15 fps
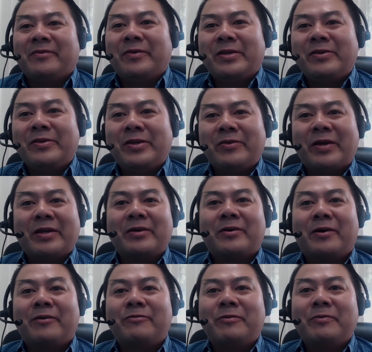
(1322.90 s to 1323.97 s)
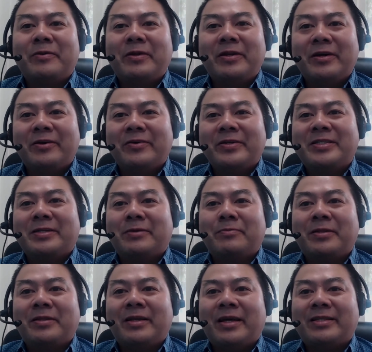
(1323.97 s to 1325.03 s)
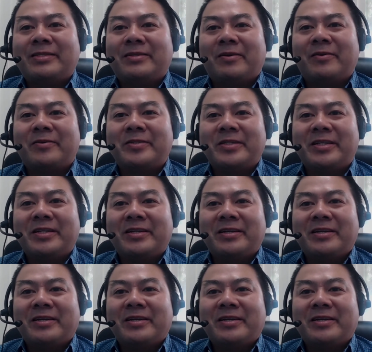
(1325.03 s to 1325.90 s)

when you do get a call from them you know it's something that's urgent